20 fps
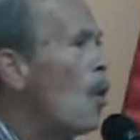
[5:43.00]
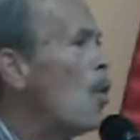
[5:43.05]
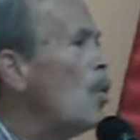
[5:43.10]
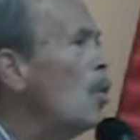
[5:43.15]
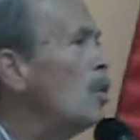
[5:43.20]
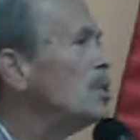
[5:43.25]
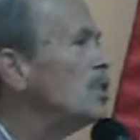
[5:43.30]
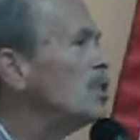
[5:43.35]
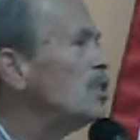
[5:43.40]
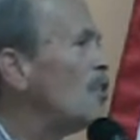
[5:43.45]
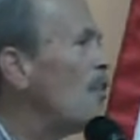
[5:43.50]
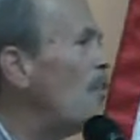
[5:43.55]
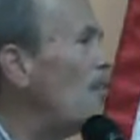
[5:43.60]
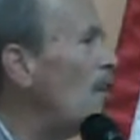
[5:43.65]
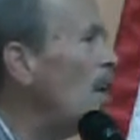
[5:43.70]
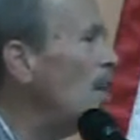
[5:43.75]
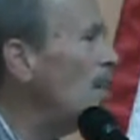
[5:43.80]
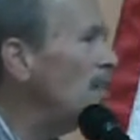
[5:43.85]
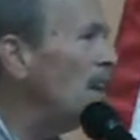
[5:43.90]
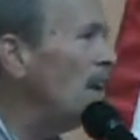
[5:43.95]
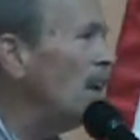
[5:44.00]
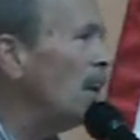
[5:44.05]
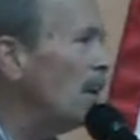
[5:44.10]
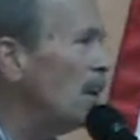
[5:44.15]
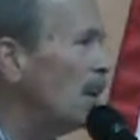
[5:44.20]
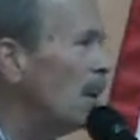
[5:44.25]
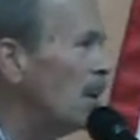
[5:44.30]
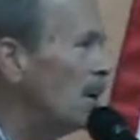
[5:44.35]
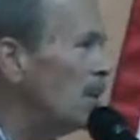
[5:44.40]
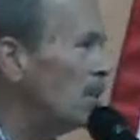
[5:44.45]
Who is
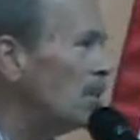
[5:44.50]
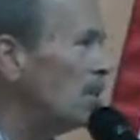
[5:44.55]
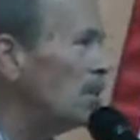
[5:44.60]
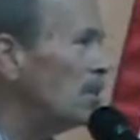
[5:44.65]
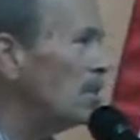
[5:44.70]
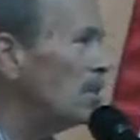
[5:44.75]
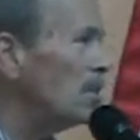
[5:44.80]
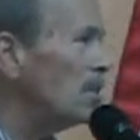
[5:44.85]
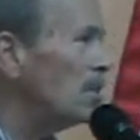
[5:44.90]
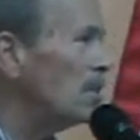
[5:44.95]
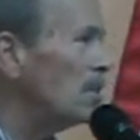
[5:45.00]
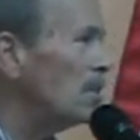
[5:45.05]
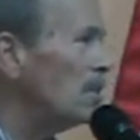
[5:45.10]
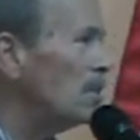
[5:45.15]
funding this?